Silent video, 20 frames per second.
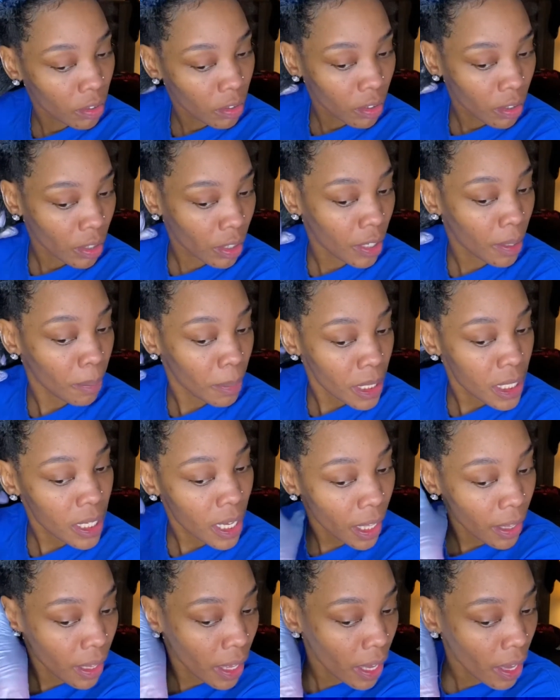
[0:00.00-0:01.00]
let me
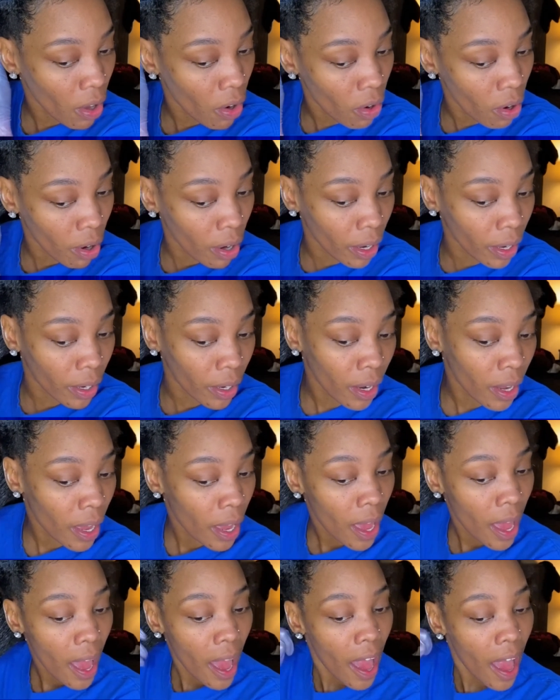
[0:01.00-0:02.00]
say that, are
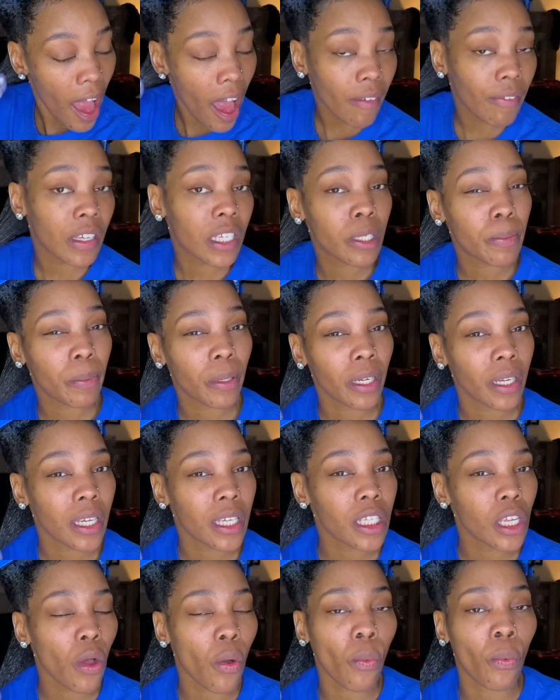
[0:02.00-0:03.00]
I've
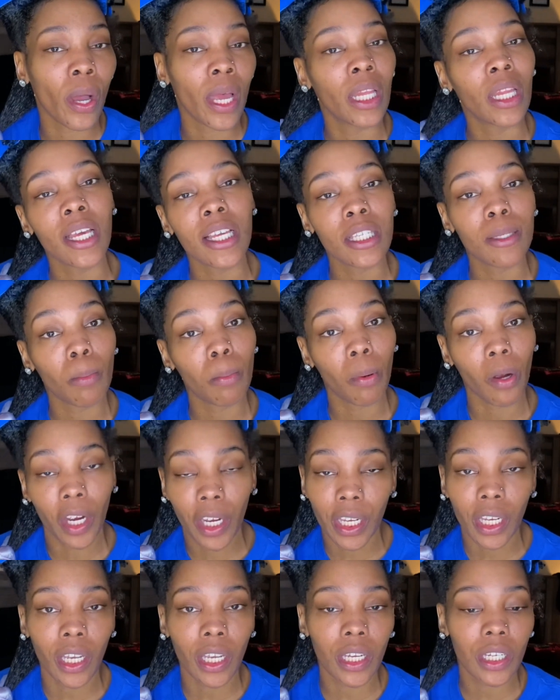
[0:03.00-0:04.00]
experienced a way less
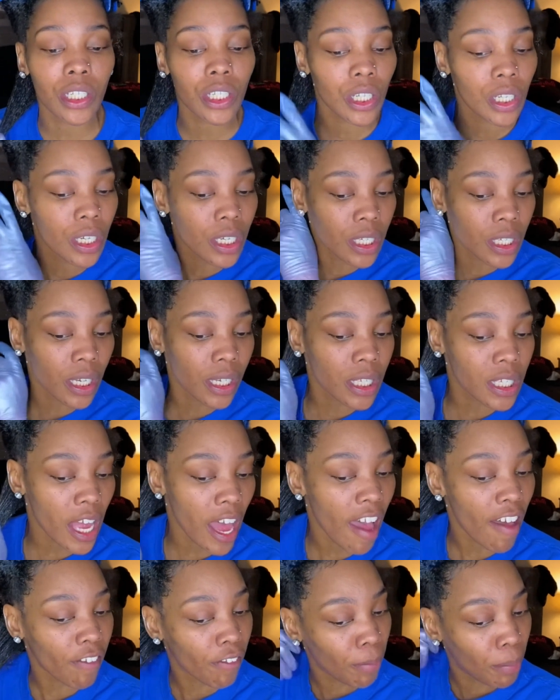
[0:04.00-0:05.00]
breakage since
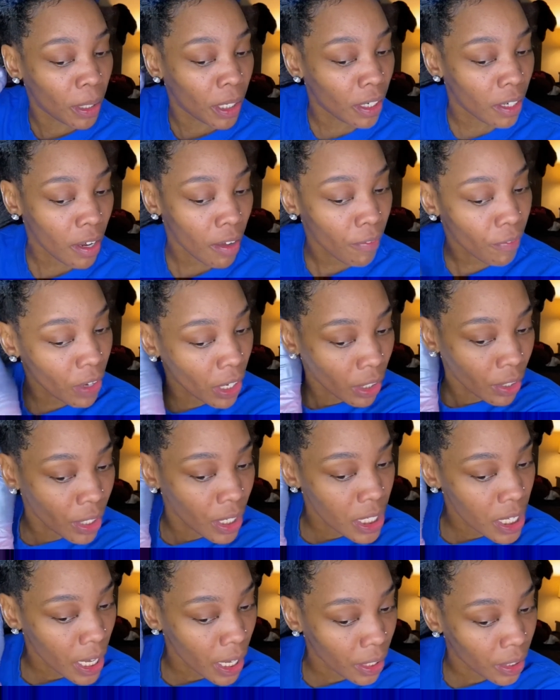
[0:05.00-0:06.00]
I've been finger
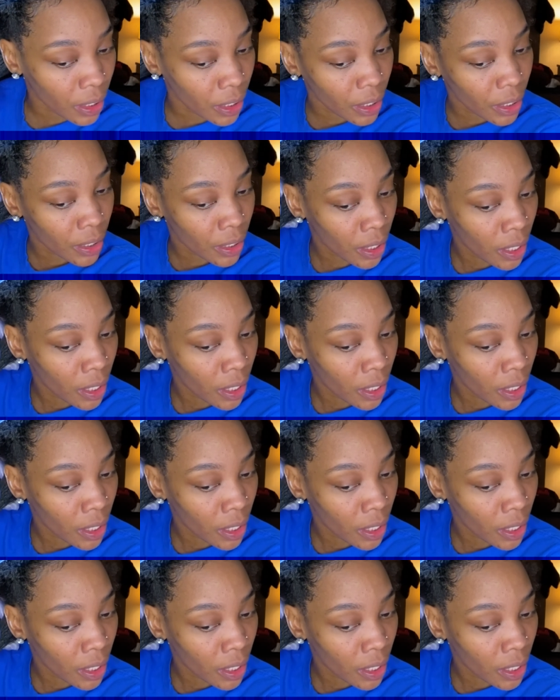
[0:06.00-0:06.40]
detangling.